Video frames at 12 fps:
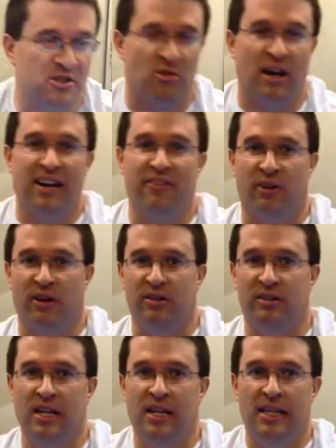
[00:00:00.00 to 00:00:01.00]
Subscribe for
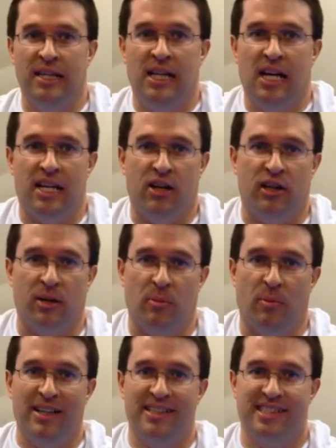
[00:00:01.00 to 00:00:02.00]
a year, a couple
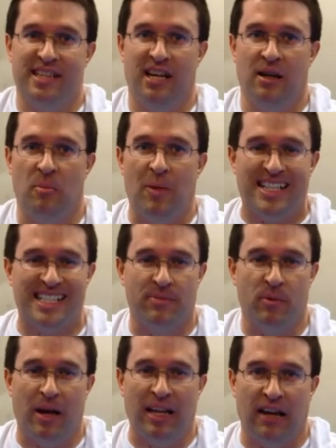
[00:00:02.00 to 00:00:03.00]
months, best time
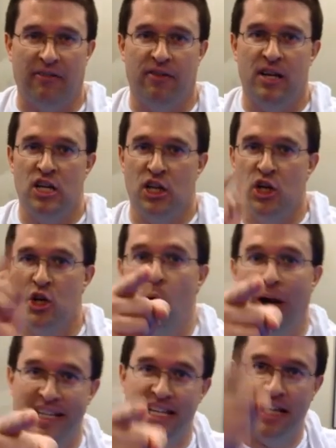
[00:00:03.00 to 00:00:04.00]
of my life.
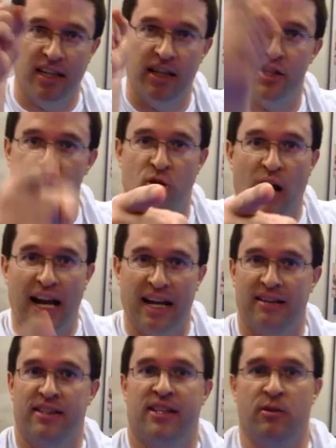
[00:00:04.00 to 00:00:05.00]
Do it. Try it.
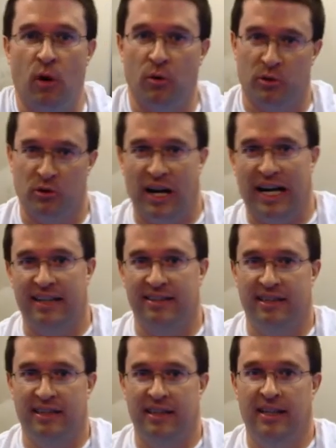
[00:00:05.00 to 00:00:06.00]
You won't regret it.
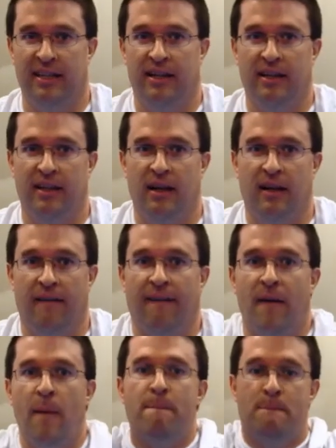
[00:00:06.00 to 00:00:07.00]

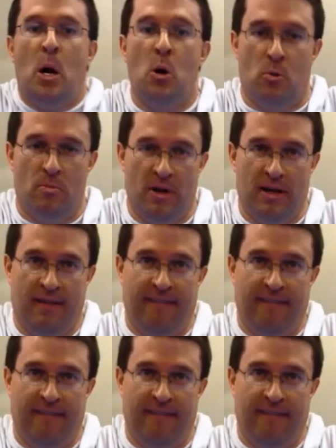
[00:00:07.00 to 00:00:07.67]
Boom.